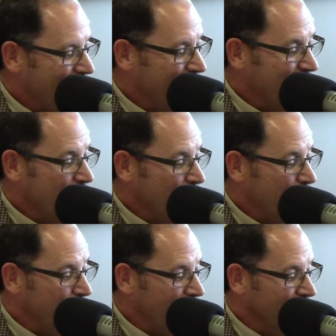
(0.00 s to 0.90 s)
Uh,
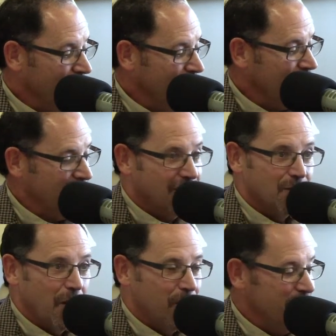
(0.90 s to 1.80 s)
they are a
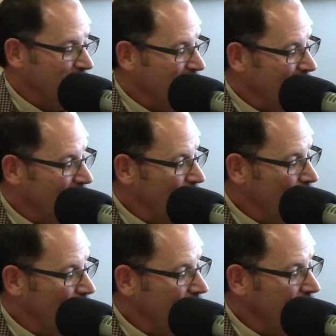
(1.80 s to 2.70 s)
finalist in the small business
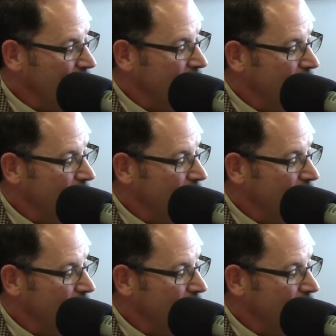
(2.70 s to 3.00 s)
category.